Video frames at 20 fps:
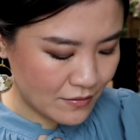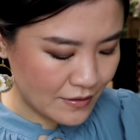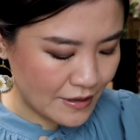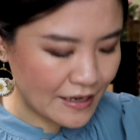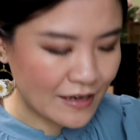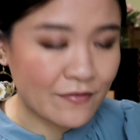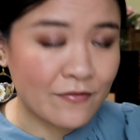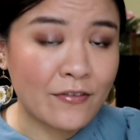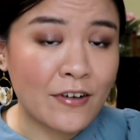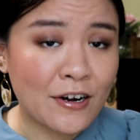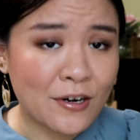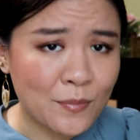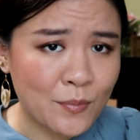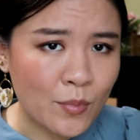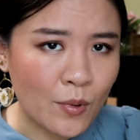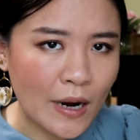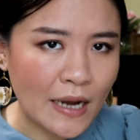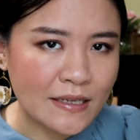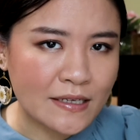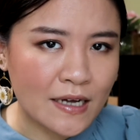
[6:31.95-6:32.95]
like very
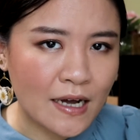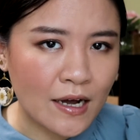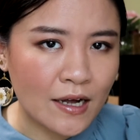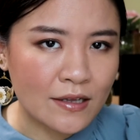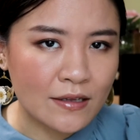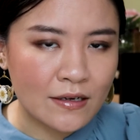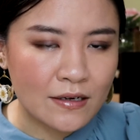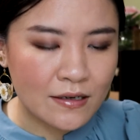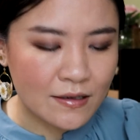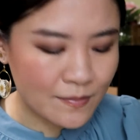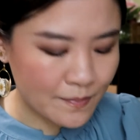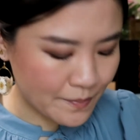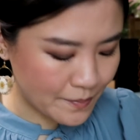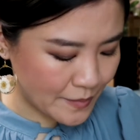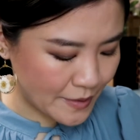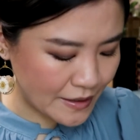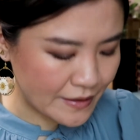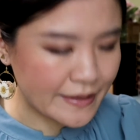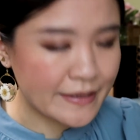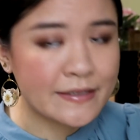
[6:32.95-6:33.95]
bright color,
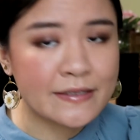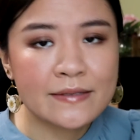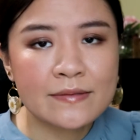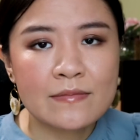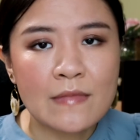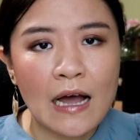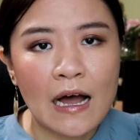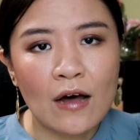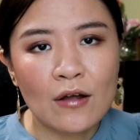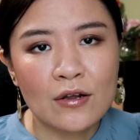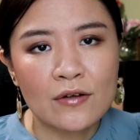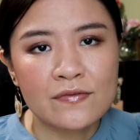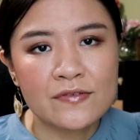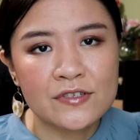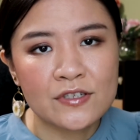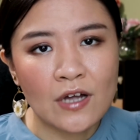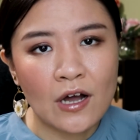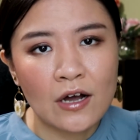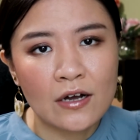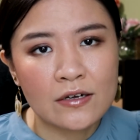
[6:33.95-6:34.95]
but it's out of
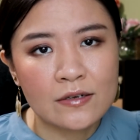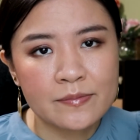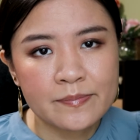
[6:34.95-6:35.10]
stock.